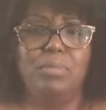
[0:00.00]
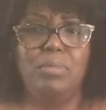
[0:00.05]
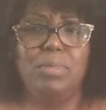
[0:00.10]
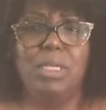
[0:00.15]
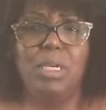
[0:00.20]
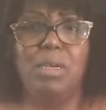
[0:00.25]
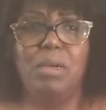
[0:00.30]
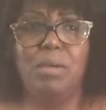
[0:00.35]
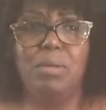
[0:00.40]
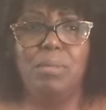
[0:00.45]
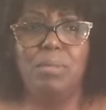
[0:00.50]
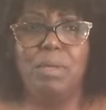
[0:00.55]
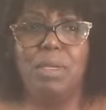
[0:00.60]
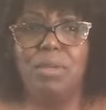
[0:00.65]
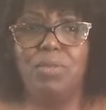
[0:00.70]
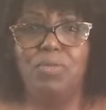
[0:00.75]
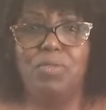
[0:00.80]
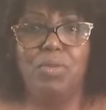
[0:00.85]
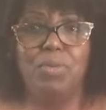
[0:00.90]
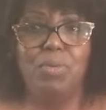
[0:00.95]
um, but
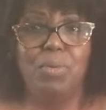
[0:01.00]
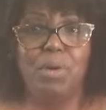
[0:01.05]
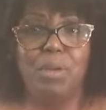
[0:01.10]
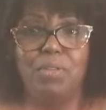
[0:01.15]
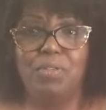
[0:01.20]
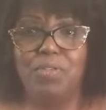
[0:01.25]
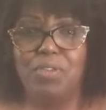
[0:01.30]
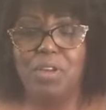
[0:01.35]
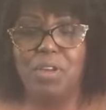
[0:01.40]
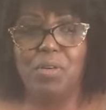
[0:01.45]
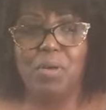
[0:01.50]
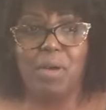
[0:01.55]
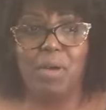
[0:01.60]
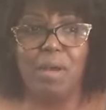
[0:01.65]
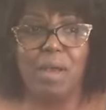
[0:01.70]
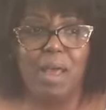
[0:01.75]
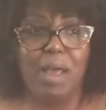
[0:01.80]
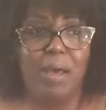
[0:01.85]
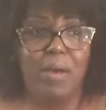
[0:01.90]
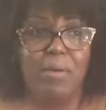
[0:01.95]
if you want to figure
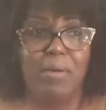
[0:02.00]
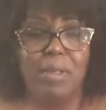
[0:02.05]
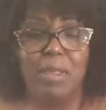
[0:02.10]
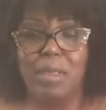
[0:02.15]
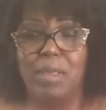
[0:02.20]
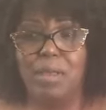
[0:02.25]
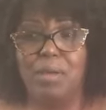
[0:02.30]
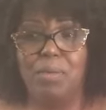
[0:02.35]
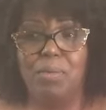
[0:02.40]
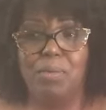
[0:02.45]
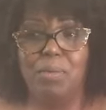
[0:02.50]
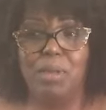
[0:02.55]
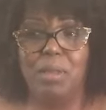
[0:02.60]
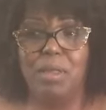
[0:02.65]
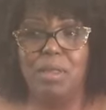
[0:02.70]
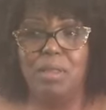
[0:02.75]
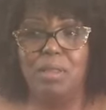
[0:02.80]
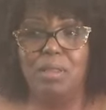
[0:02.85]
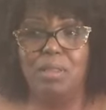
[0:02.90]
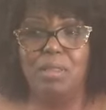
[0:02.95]
out how can
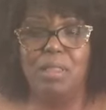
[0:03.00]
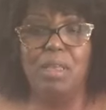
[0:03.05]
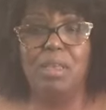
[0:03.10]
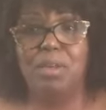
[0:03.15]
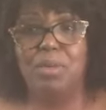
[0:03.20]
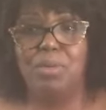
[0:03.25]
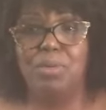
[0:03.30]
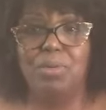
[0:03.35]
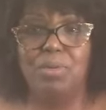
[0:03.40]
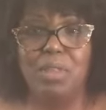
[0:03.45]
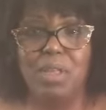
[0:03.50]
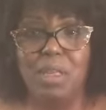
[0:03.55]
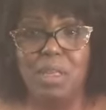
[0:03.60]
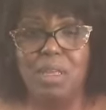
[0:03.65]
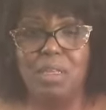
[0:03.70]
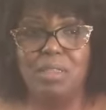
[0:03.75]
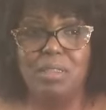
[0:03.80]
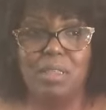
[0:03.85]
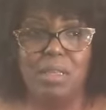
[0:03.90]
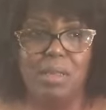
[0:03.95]
we think of new
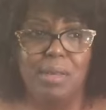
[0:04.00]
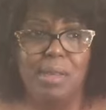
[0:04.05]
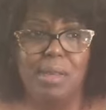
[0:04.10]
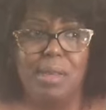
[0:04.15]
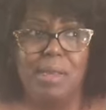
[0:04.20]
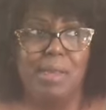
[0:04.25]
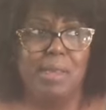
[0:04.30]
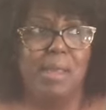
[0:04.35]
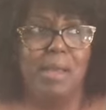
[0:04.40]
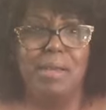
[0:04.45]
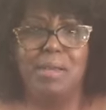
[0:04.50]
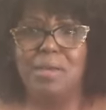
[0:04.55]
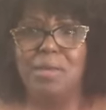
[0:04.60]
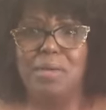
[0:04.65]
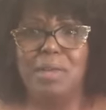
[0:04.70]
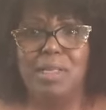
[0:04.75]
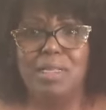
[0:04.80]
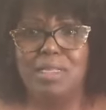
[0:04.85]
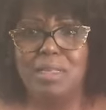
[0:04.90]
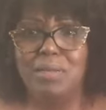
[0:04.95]
things, y'all can go
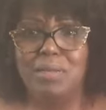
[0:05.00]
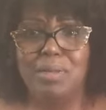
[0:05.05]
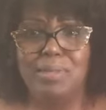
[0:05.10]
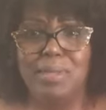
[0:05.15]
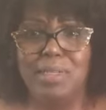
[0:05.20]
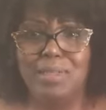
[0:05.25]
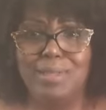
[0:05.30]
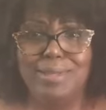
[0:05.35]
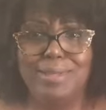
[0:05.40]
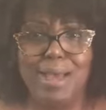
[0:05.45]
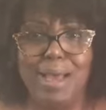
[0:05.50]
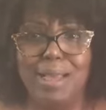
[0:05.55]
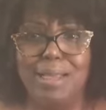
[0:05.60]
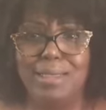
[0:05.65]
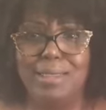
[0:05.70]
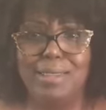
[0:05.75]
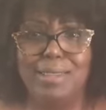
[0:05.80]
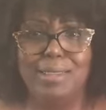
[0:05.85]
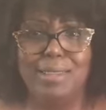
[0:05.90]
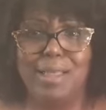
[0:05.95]
get some of them little
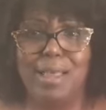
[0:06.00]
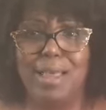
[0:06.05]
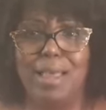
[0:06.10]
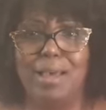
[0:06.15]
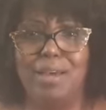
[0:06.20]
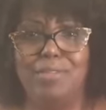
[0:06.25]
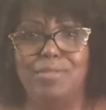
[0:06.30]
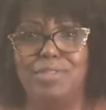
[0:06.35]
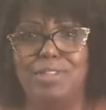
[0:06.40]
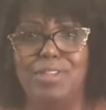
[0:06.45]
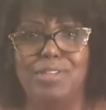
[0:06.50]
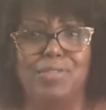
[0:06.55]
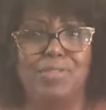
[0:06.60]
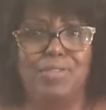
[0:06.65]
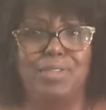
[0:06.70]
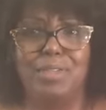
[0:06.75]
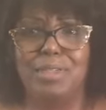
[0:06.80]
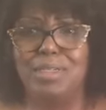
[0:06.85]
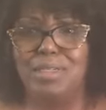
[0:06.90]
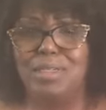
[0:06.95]
dice that have
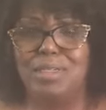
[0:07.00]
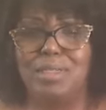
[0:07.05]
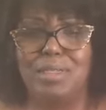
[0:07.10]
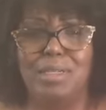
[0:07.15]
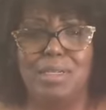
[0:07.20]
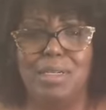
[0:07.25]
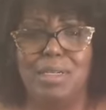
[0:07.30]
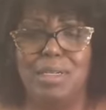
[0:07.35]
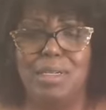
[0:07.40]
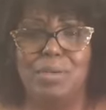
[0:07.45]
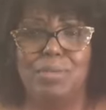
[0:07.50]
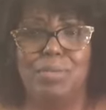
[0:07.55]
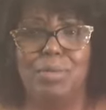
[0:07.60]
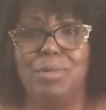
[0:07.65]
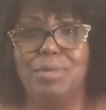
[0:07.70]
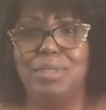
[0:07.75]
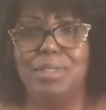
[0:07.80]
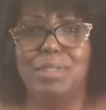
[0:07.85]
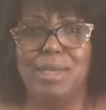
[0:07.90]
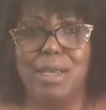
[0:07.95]
different,
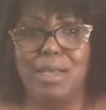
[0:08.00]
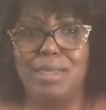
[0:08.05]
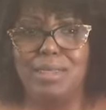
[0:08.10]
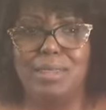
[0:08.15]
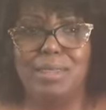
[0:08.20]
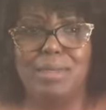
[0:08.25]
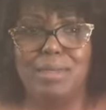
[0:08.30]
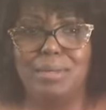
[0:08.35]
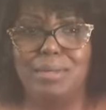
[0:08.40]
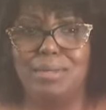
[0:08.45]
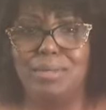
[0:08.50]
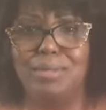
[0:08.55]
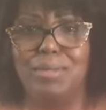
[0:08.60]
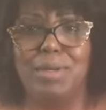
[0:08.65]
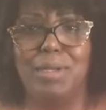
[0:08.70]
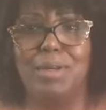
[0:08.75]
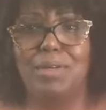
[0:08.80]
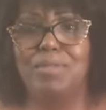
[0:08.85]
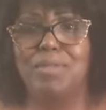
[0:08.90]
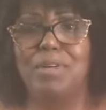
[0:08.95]
roll the dice and
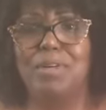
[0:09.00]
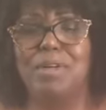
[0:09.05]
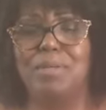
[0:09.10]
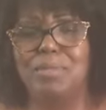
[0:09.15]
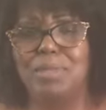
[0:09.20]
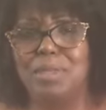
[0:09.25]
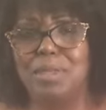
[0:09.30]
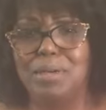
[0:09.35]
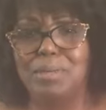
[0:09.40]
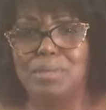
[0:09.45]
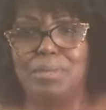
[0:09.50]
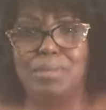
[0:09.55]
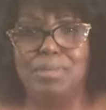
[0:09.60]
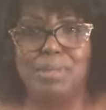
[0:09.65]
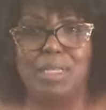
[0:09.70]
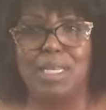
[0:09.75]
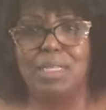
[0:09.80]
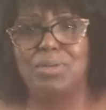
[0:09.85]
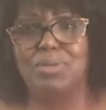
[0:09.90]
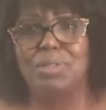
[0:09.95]
whatever comes up,
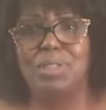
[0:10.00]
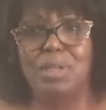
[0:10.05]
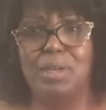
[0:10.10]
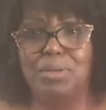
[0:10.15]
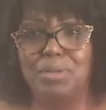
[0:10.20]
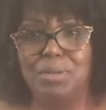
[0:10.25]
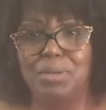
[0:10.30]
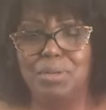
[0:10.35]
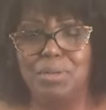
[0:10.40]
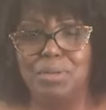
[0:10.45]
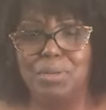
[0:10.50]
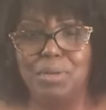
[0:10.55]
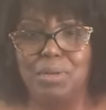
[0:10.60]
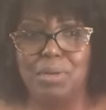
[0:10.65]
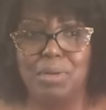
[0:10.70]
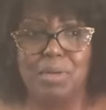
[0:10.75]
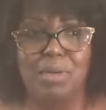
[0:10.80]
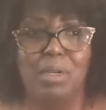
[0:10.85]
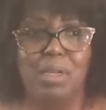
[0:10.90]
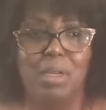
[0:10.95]
that's what y'all do.
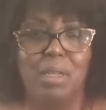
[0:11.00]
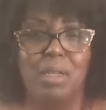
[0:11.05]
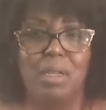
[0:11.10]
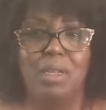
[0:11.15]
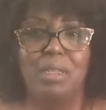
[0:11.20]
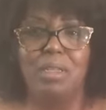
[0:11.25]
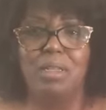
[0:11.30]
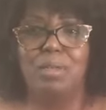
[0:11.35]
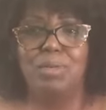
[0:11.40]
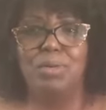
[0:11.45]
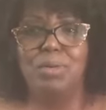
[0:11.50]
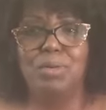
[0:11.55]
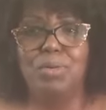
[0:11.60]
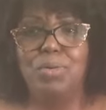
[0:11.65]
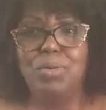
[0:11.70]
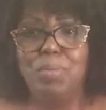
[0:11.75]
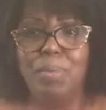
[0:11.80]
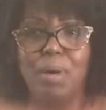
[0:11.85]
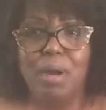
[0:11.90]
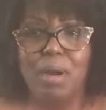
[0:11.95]
Or the little
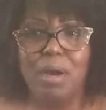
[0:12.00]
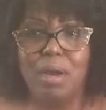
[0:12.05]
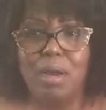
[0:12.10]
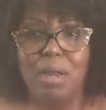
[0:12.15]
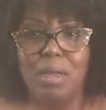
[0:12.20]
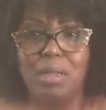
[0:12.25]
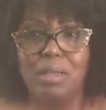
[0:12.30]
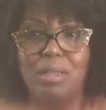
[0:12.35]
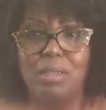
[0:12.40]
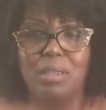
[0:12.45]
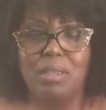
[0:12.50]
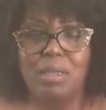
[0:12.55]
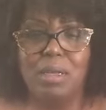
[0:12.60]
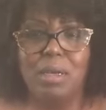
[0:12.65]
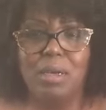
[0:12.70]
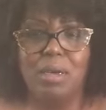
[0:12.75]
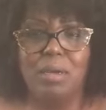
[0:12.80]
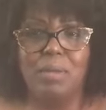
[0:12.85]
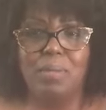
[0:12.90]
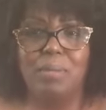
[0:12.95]
coupons,
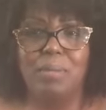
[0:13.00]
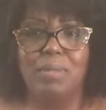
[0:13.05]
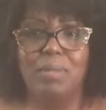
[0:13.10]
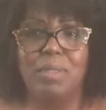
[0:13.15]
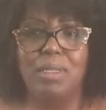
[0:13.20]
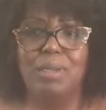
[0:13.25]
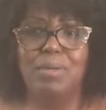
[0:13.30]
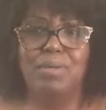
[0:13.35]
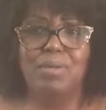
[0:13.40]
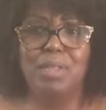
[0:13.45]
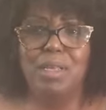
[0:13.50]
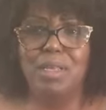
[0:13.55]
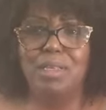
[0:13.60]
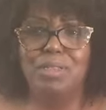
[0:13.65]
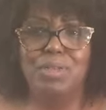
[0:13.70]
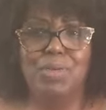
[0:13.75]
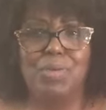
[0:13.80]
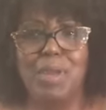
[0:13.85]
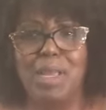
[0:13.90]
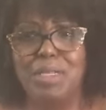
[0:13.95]
um, little
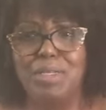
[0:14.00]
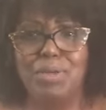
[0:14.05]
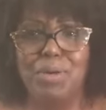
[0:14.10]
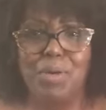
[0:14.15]
things. Create your